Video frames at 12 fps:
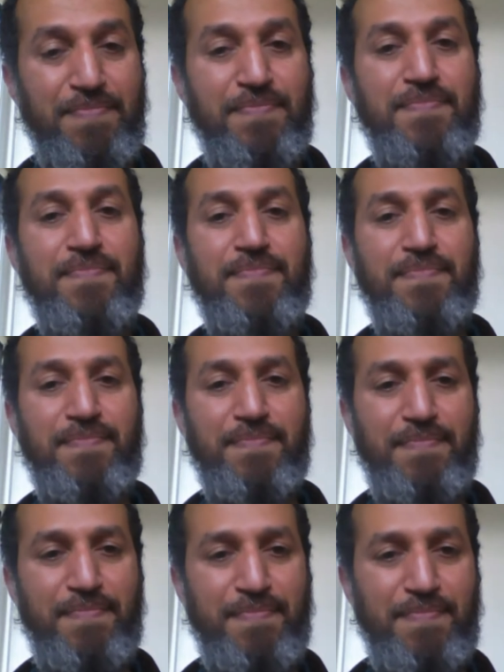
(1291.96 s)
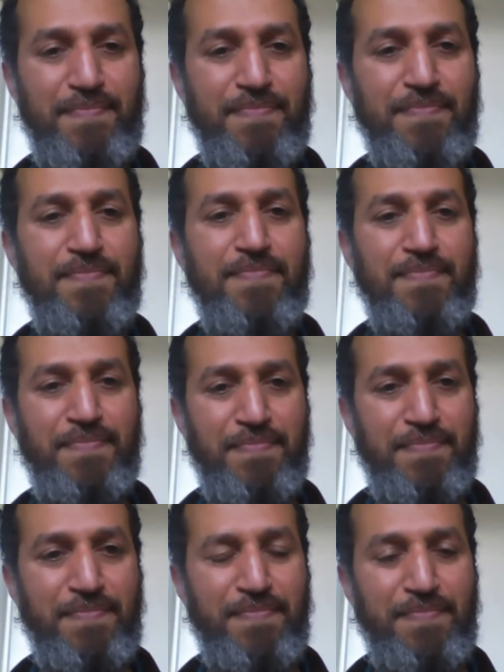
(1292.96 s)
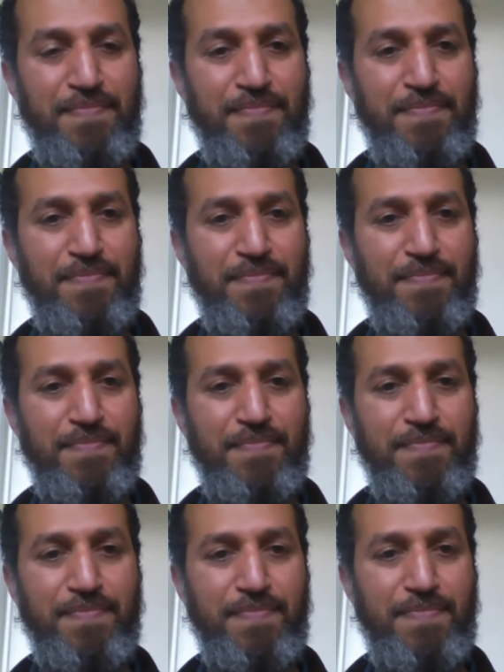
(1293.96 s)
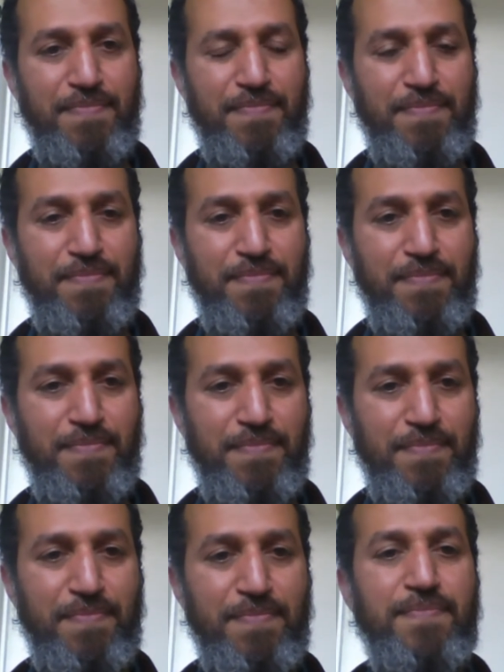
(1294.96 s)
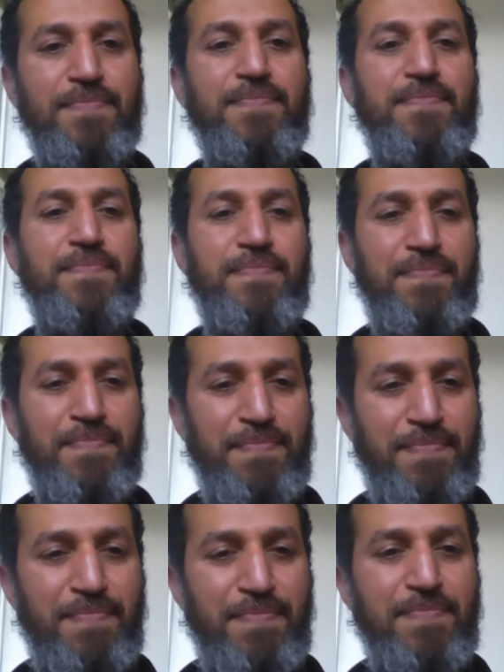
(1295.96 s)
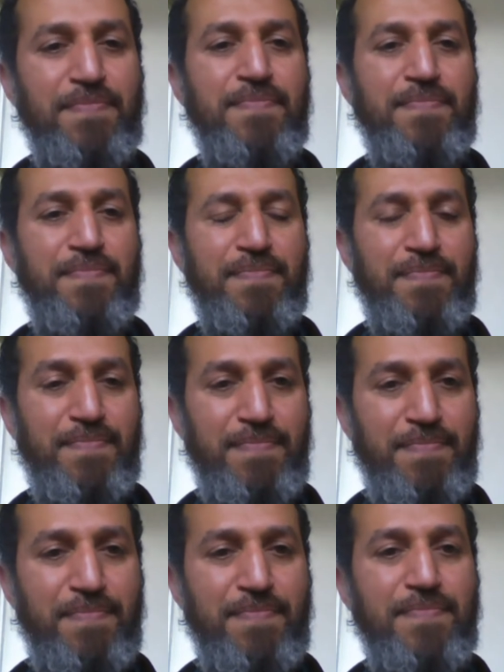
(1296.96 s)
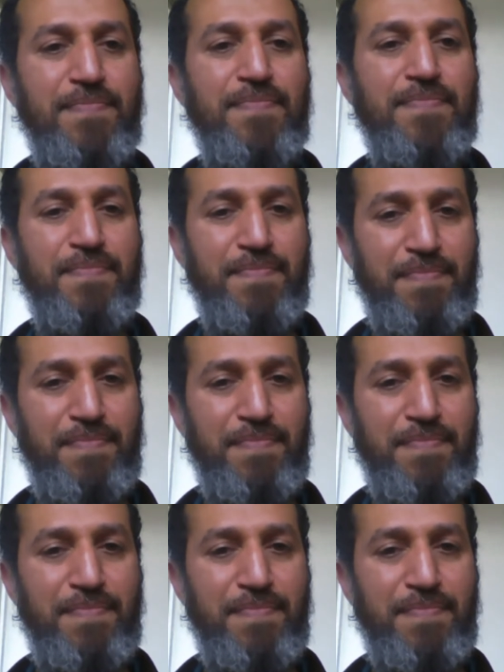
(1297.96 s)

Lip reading: No words are spoken by the person on screen.